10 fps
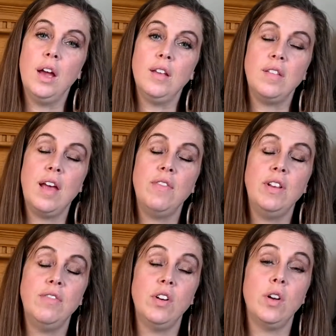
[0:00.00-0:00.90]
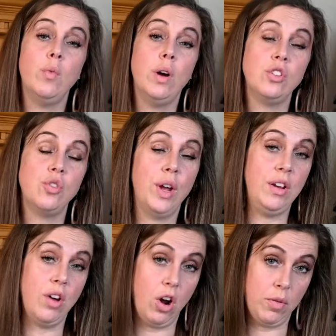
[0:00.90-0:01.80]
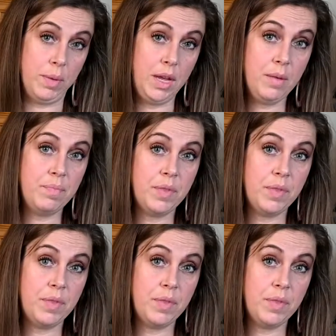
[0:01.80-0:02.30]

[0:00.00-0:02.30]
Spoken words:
is having a very well-trained army,